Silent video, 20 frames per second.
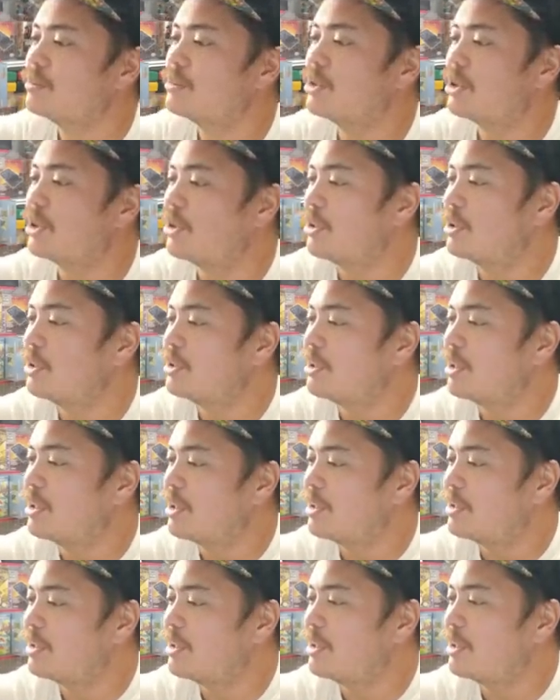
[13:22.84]
Sorry, you're going to
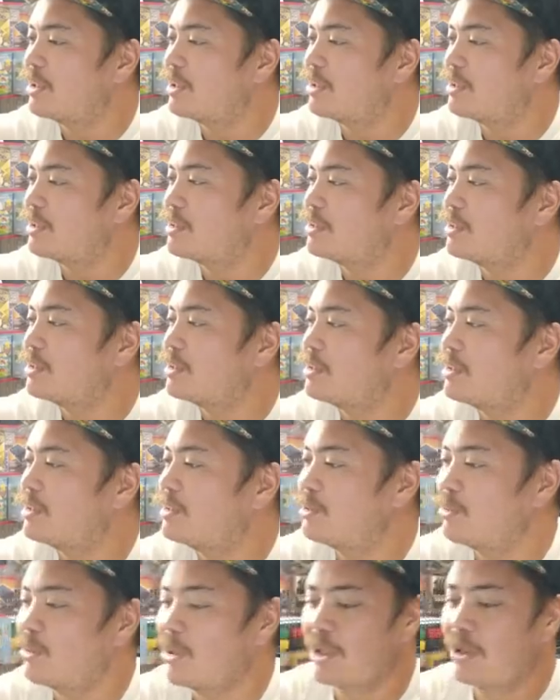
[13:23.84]
hang up there.
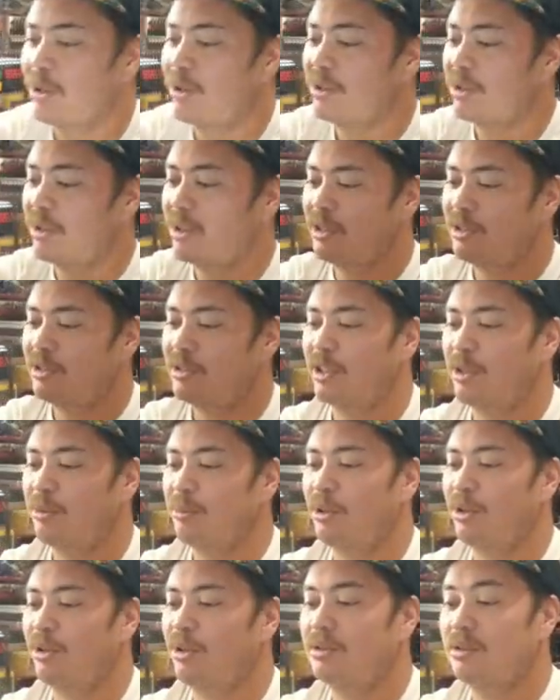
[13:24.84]
So we got all the legendary
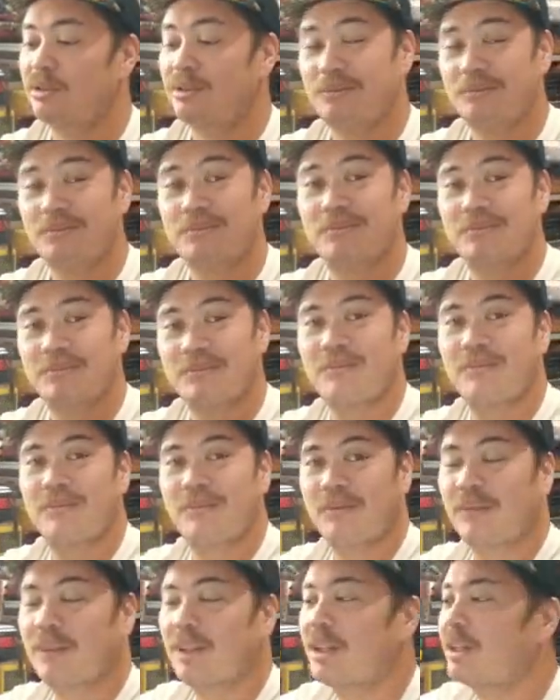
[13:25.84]
birds.
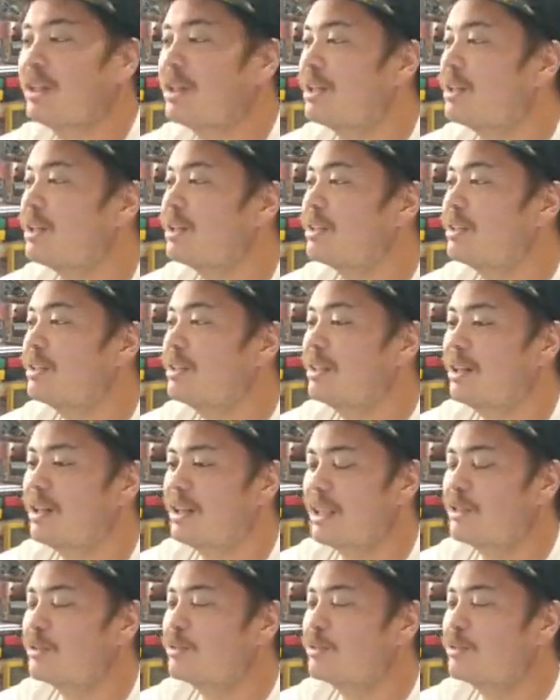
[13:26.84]
Oh,